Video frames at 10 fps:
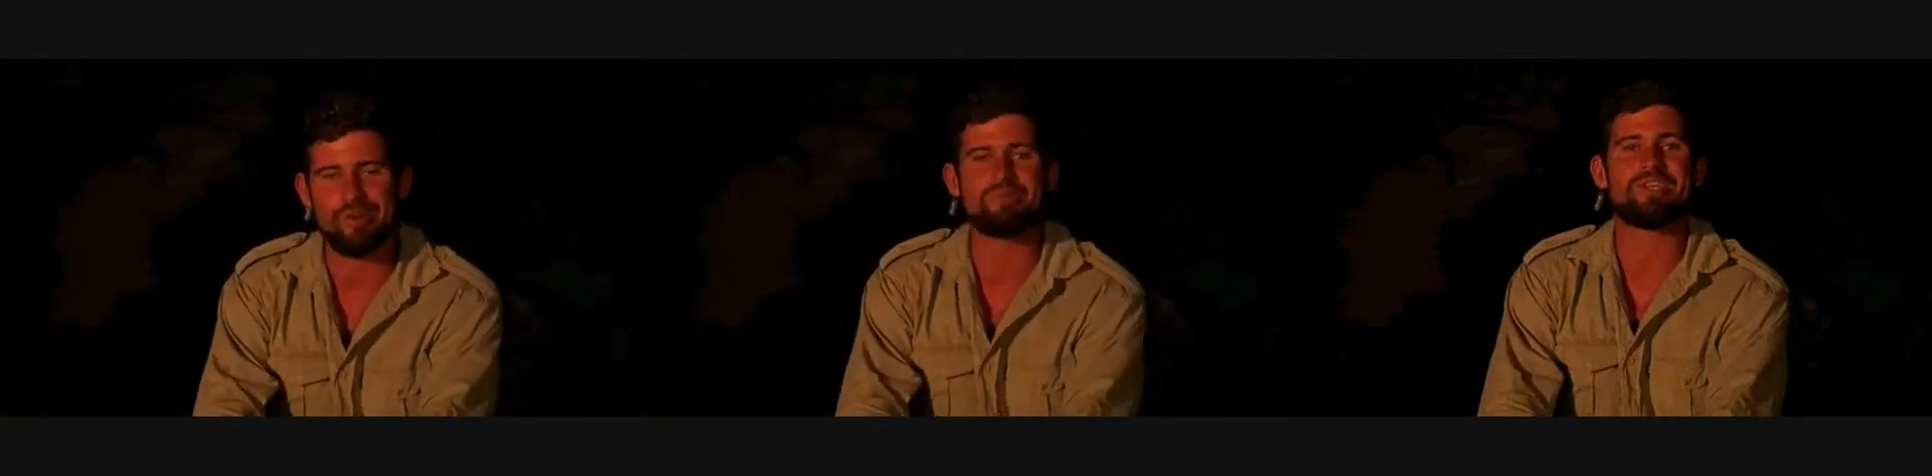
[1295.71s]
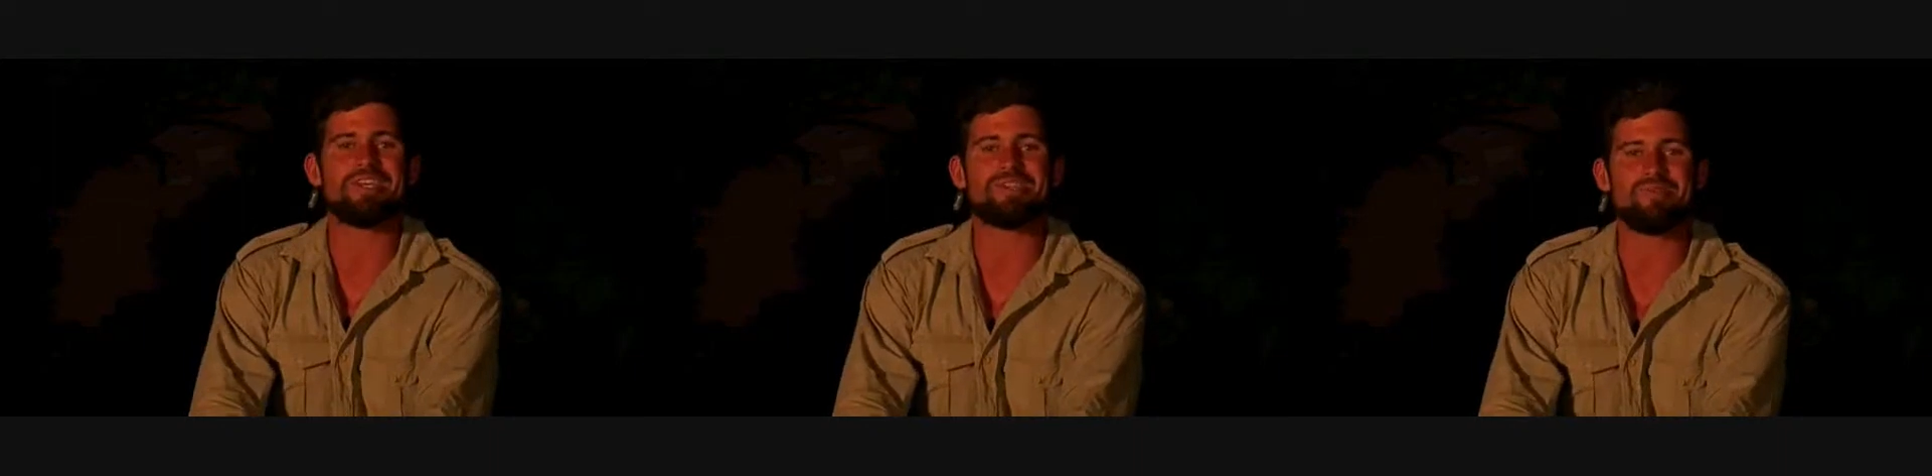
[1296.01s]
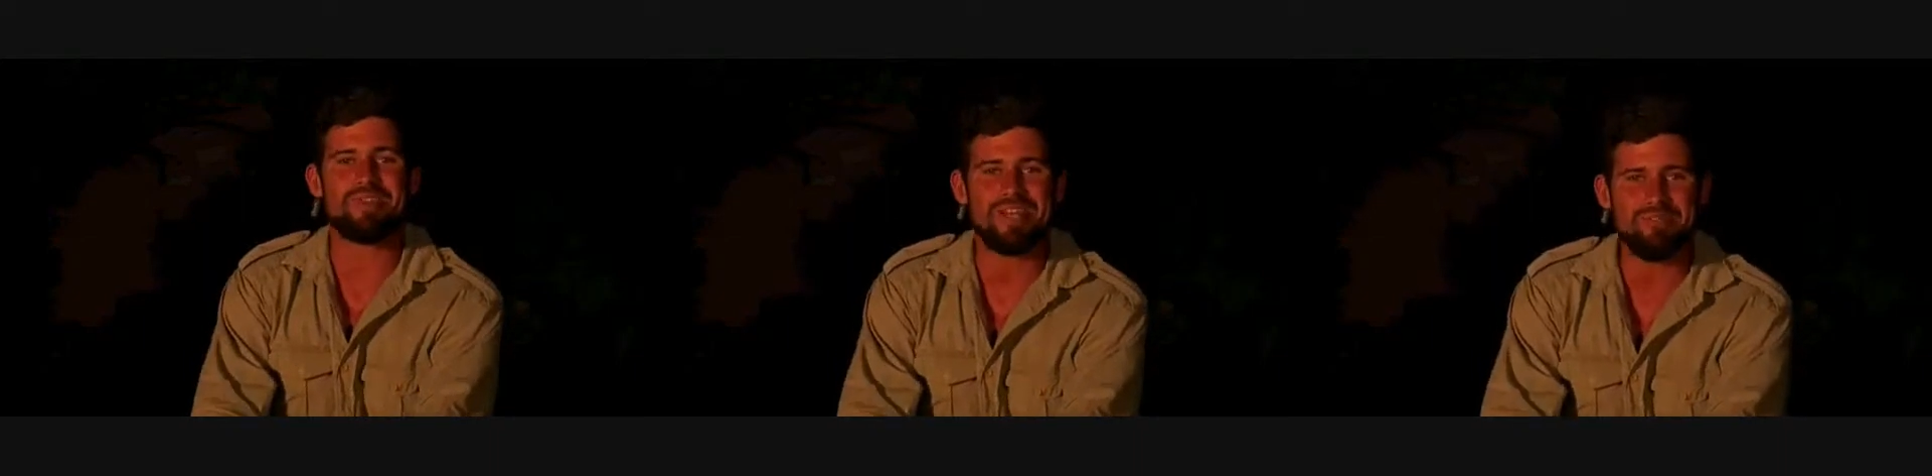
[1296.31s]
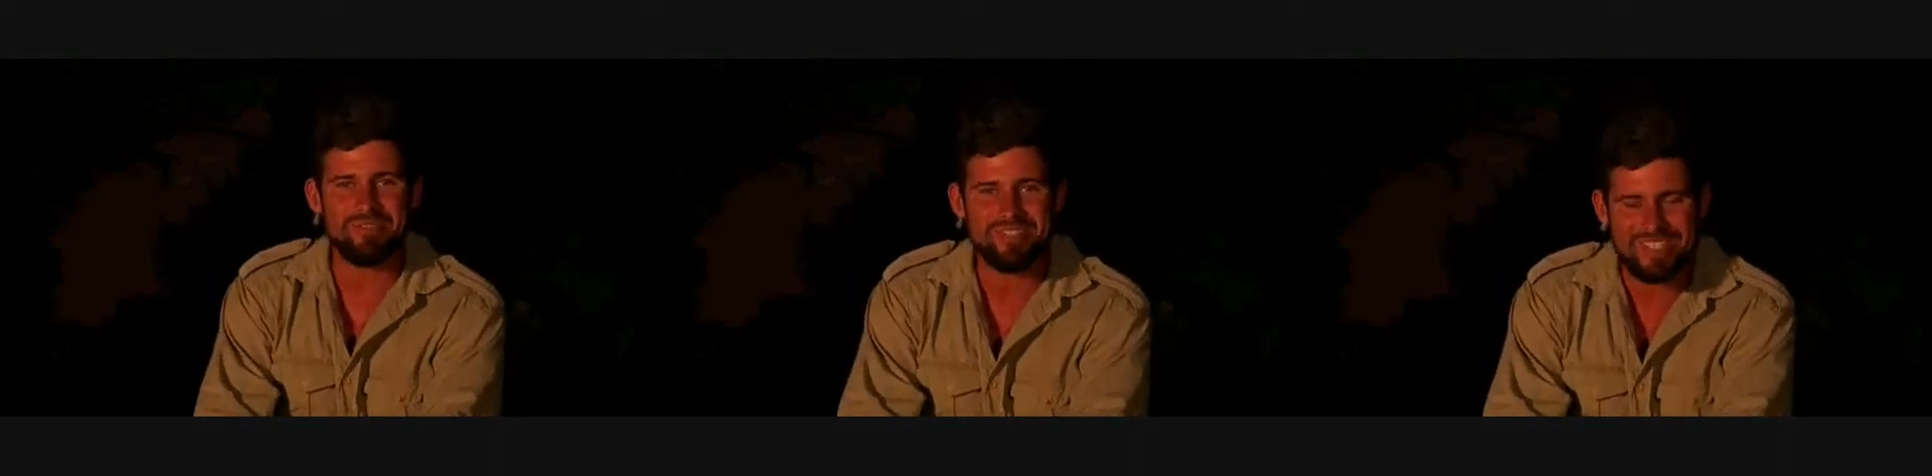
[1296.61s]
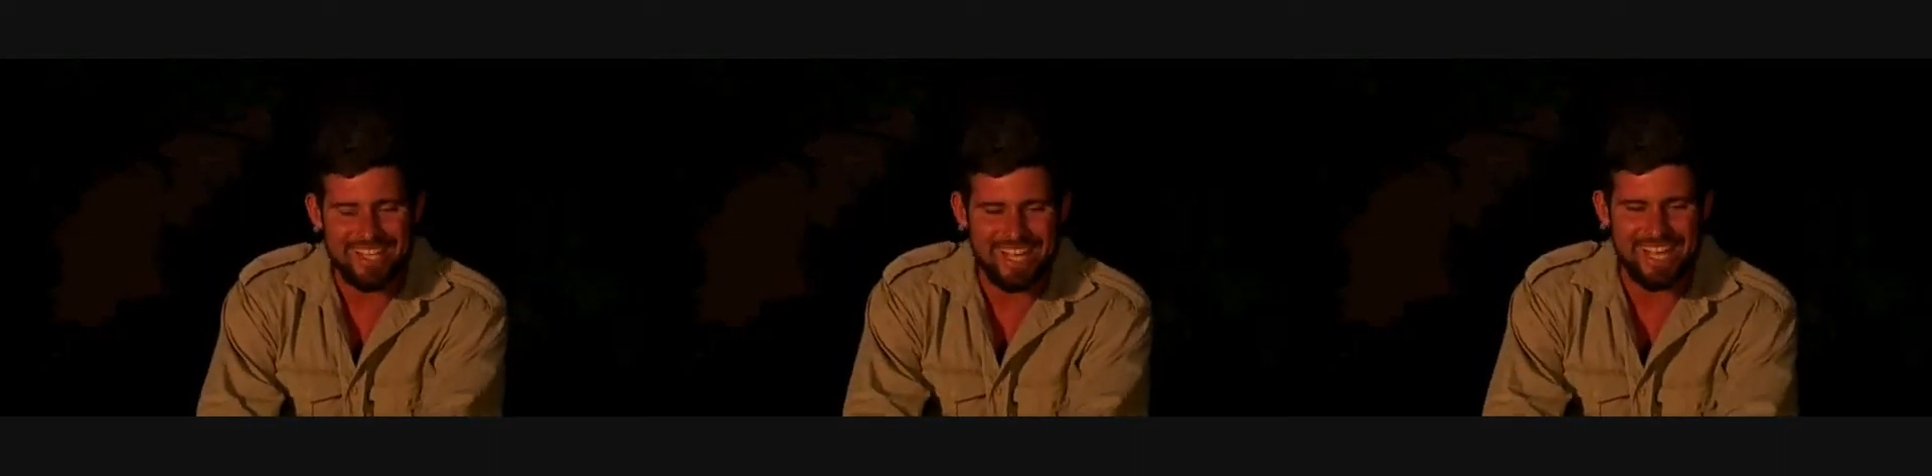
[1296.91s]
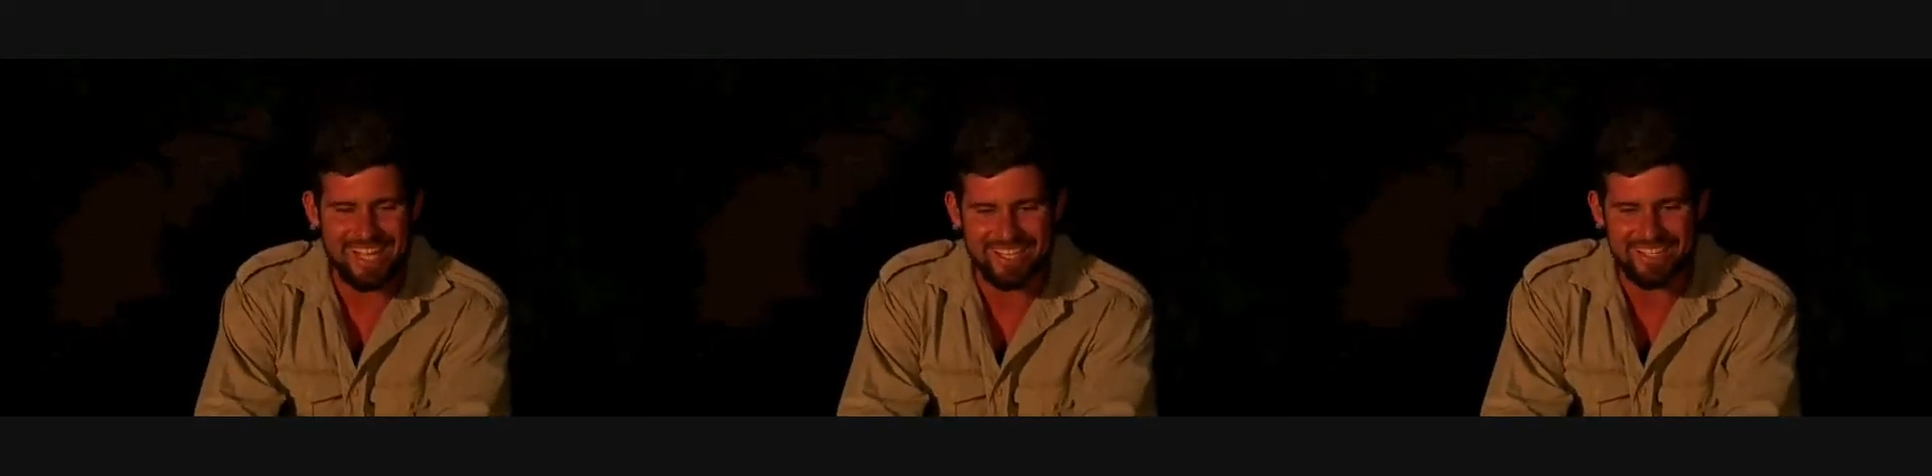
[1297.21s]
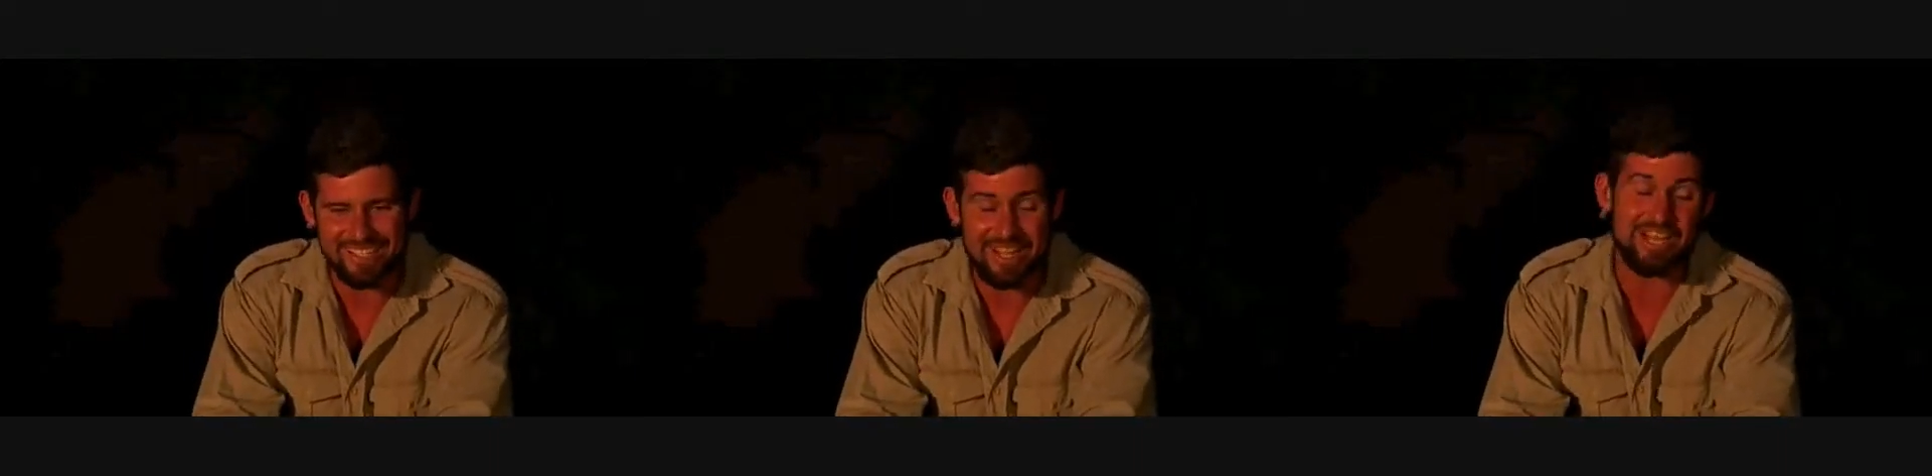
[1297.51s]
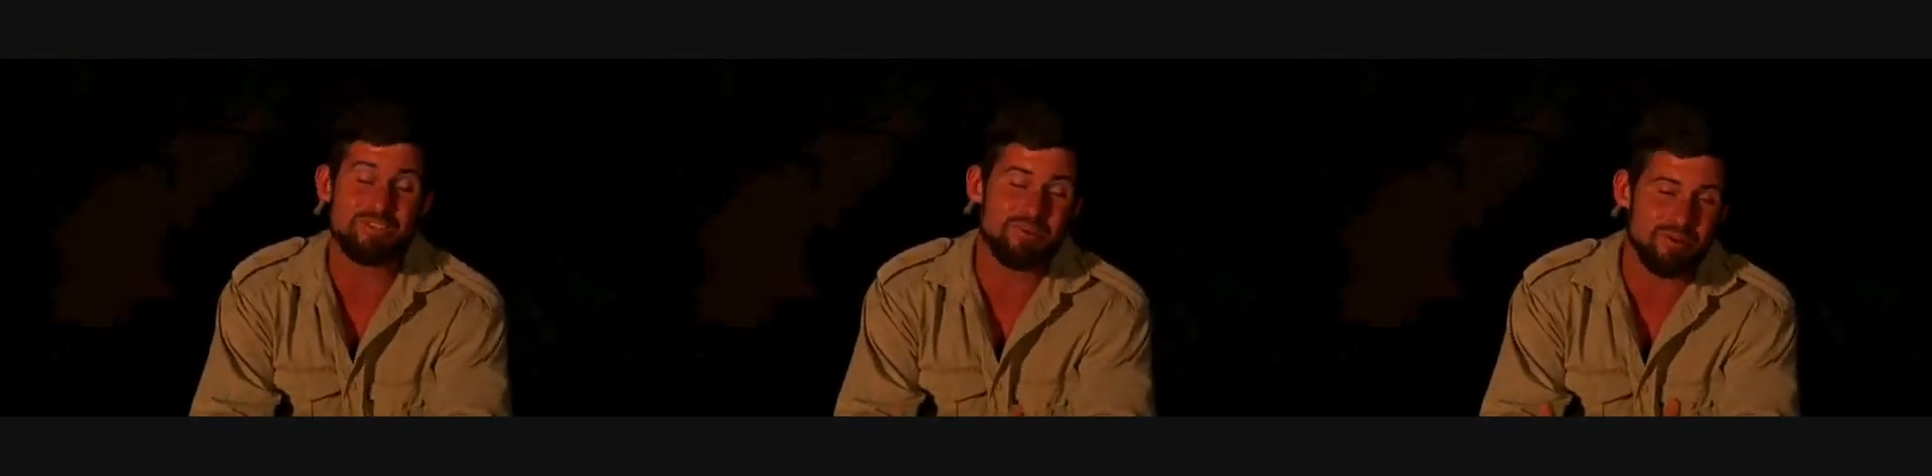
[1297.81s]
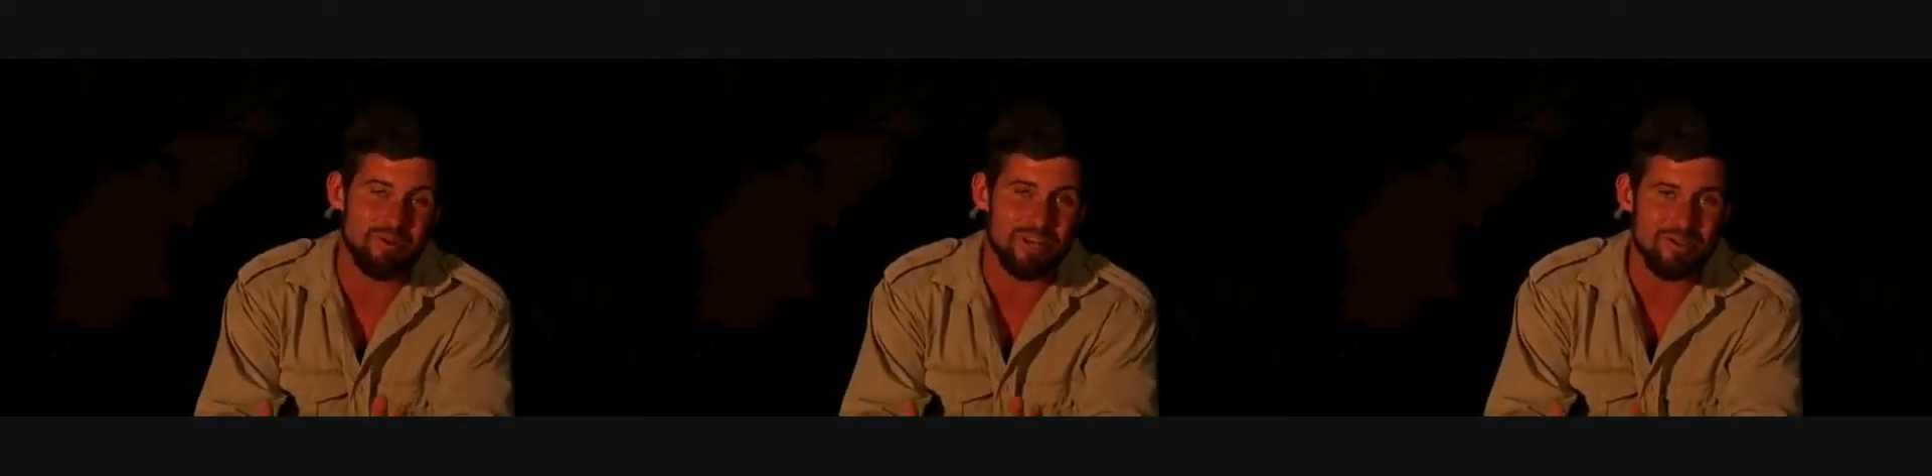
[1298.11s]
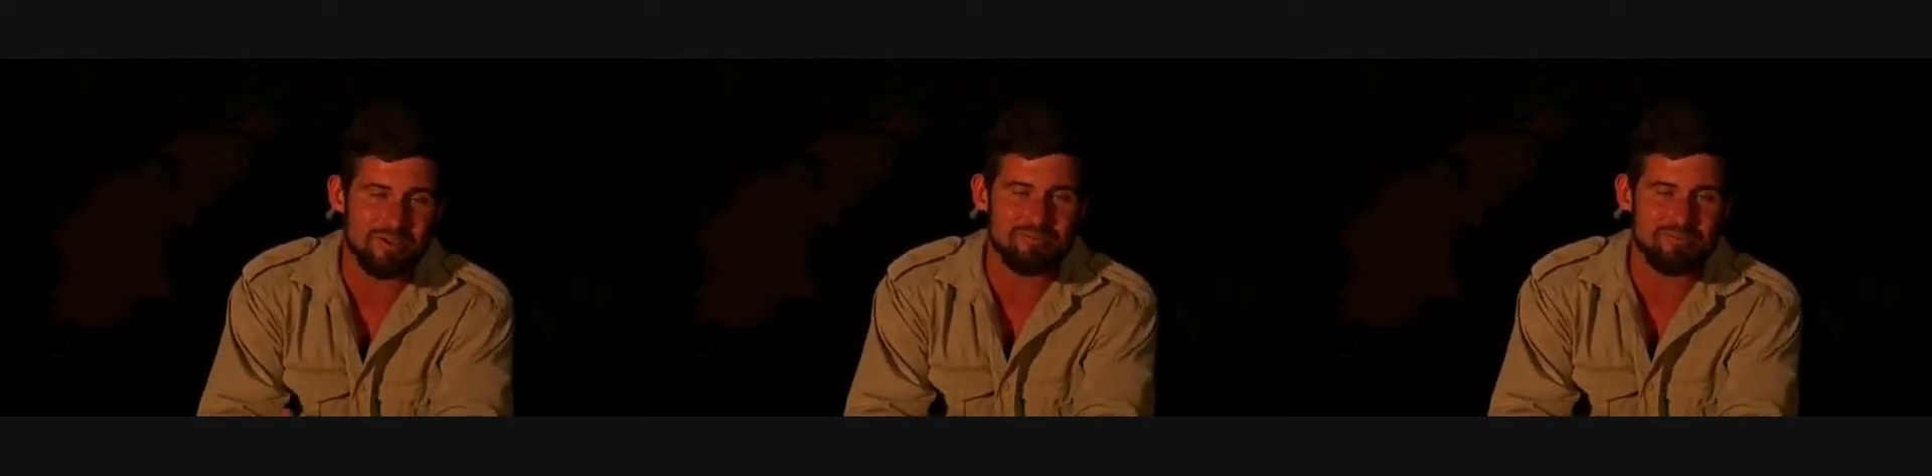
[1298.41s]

obsessed with elephants, and as we all are,